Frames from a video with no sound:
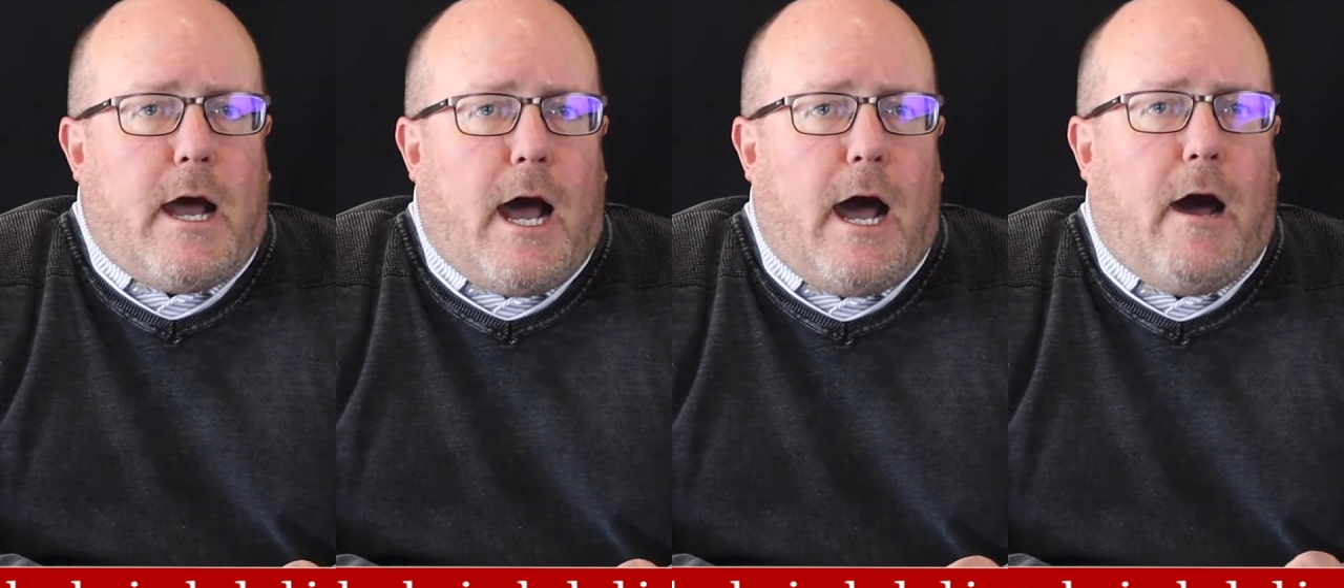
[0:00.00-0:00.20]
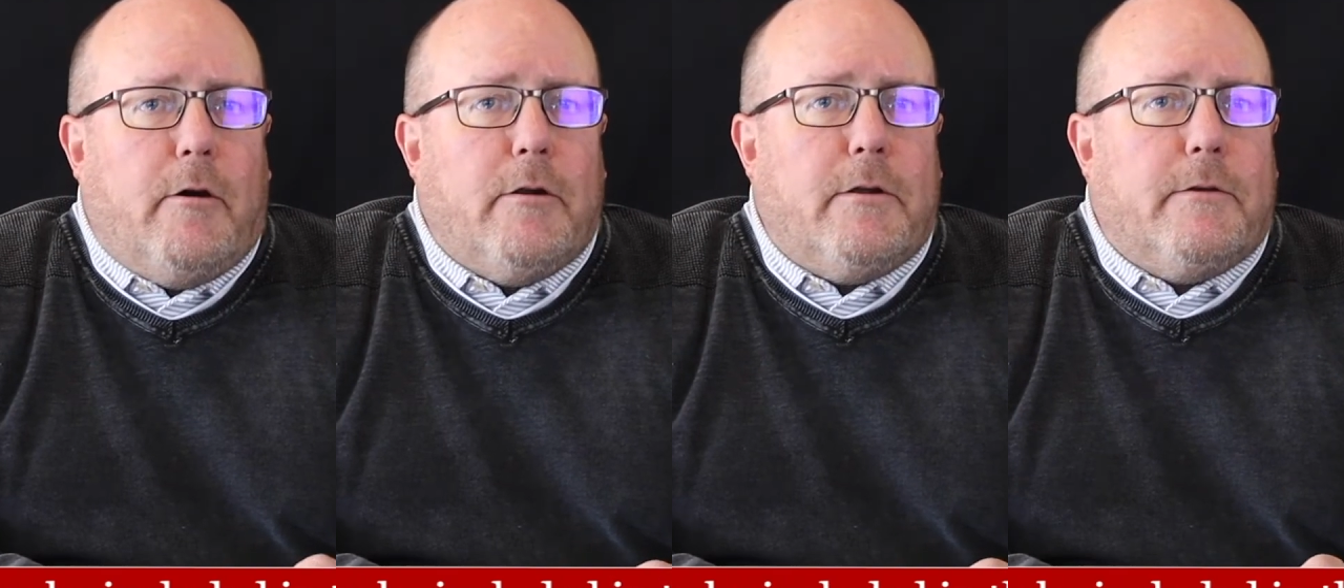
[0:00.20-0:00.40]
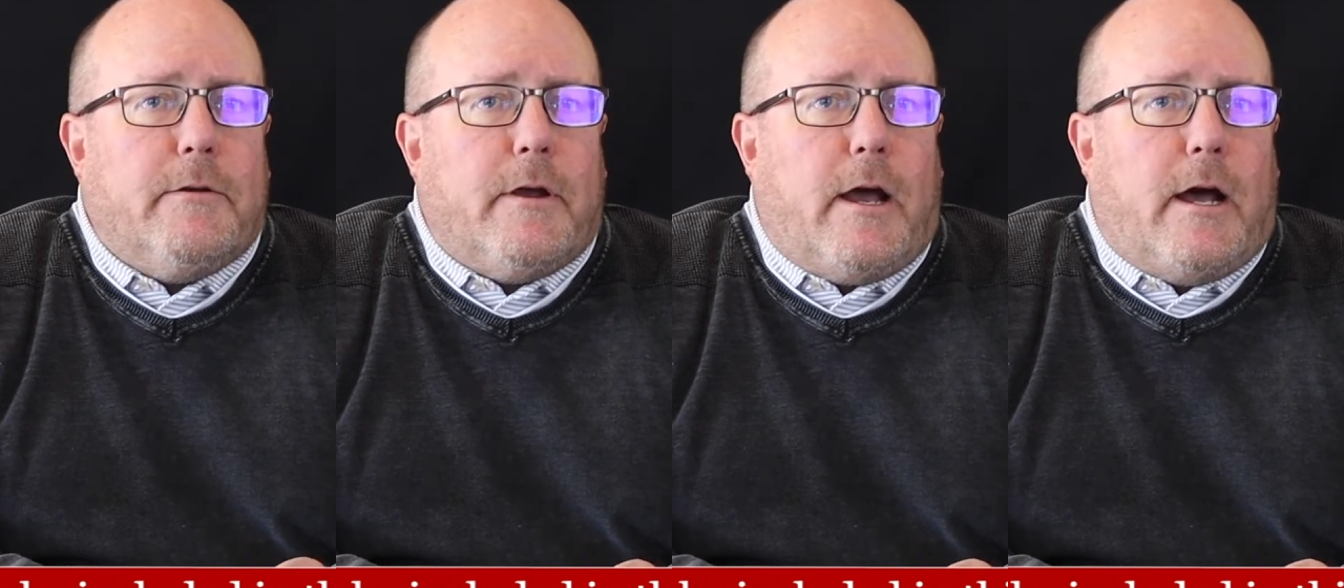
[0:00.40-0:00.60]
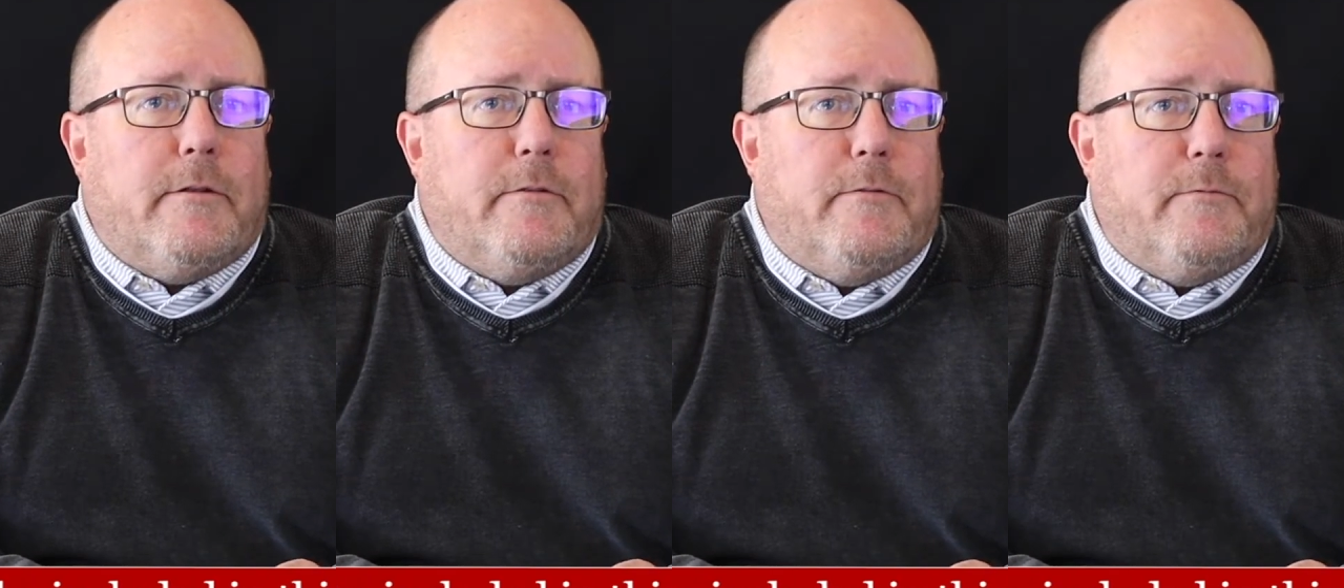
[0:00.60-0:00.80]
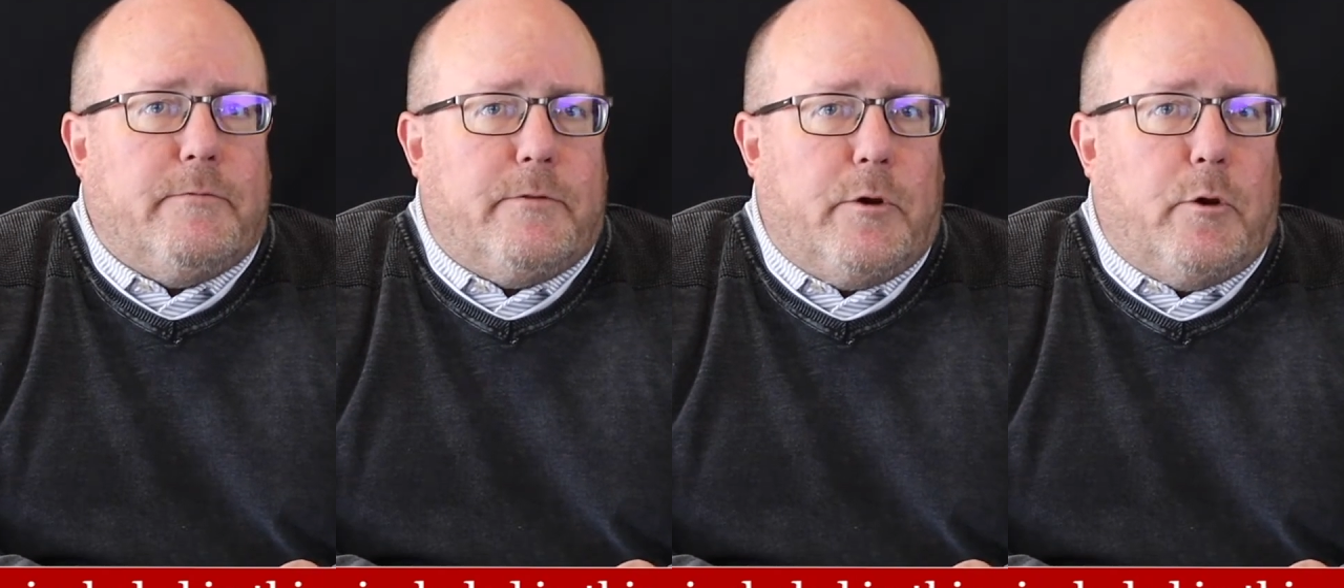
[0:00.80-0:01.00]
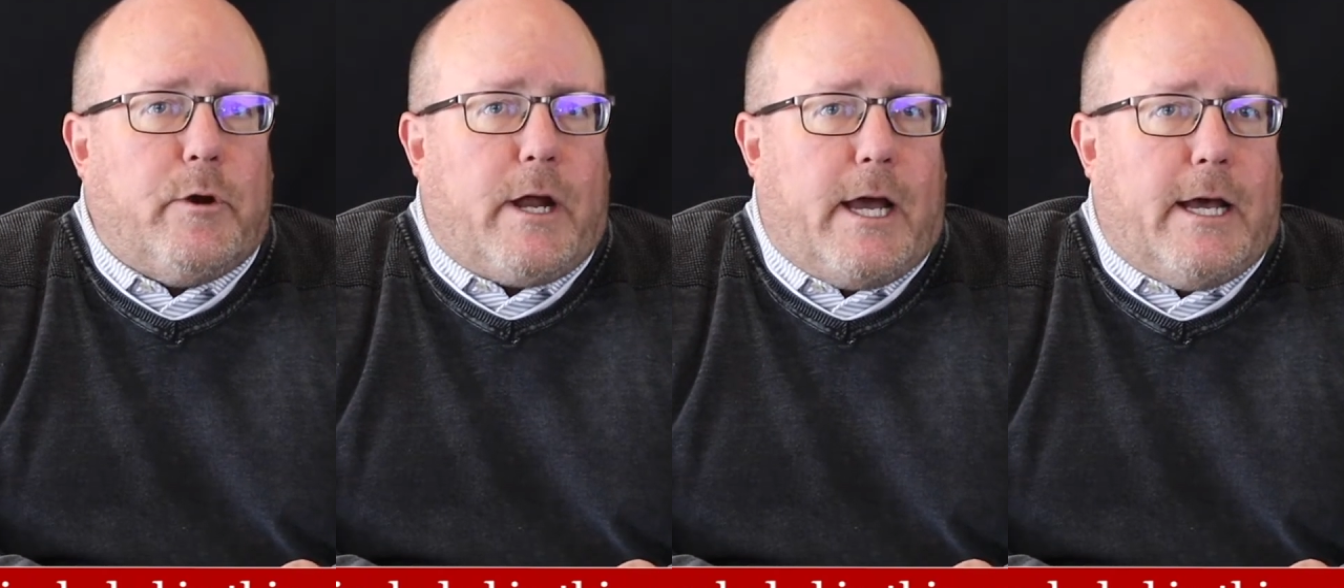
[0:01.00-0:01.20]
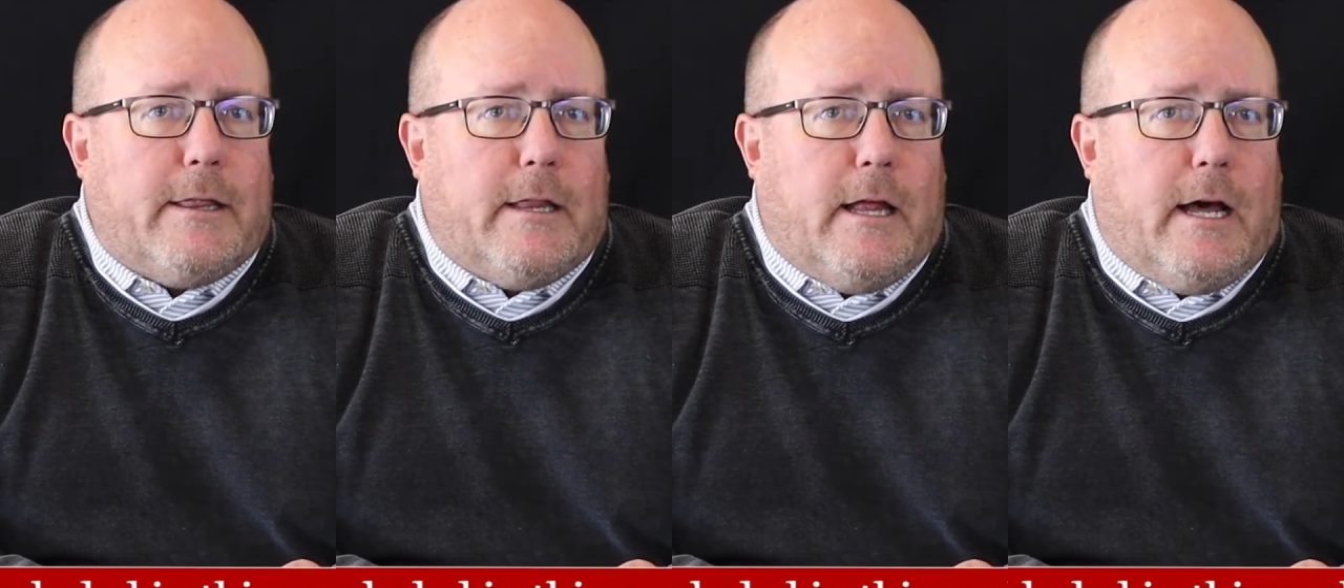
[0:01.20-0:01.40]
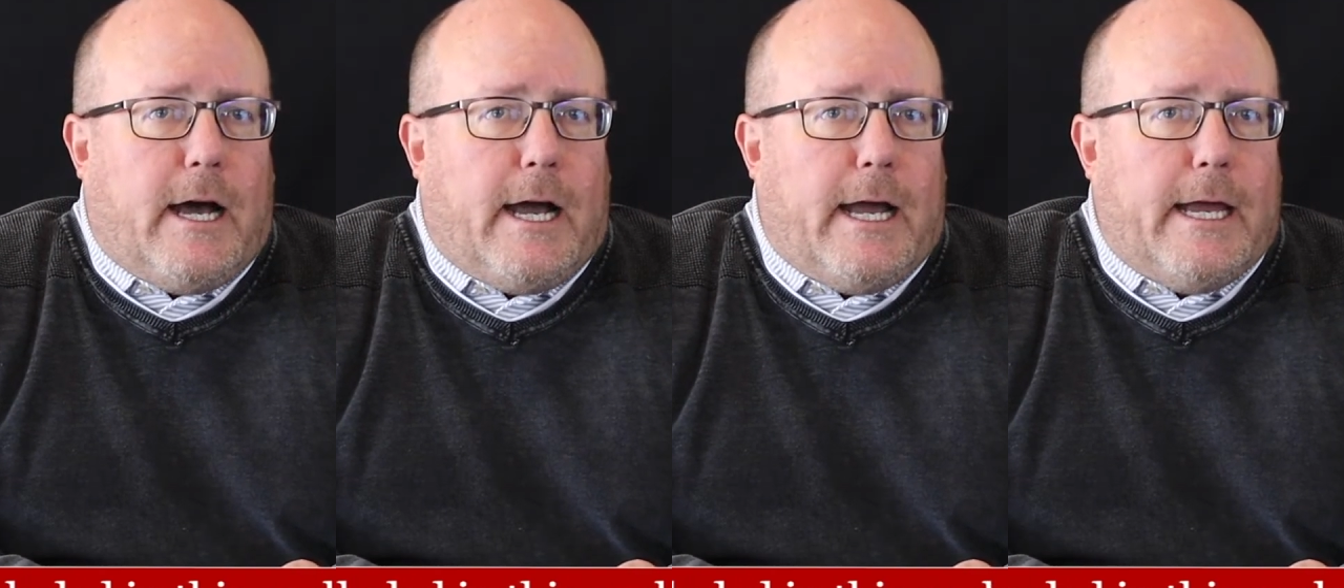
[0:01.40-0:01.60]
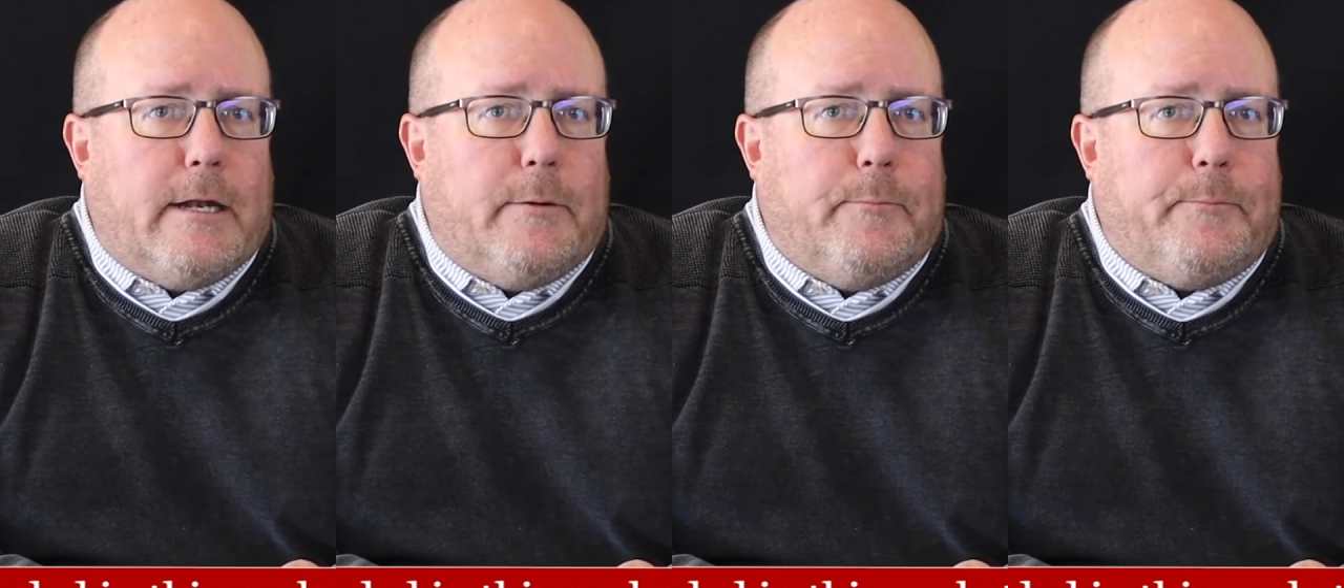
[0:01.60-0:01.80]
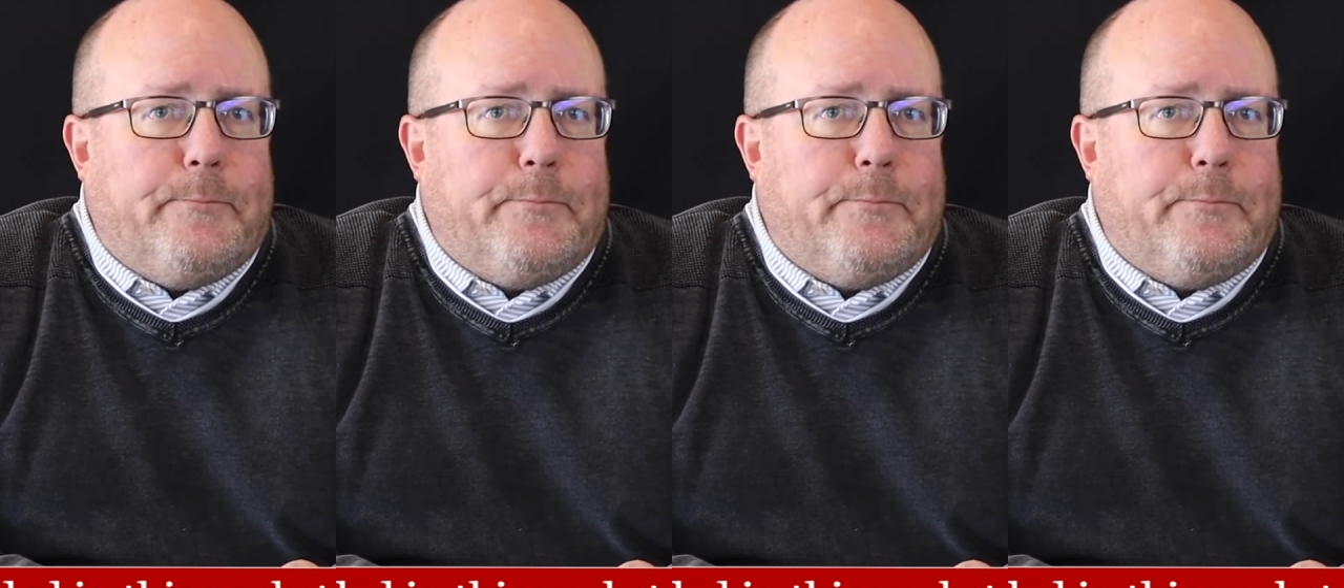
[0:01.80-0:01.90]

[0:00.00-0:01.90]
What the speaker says: how to vote online.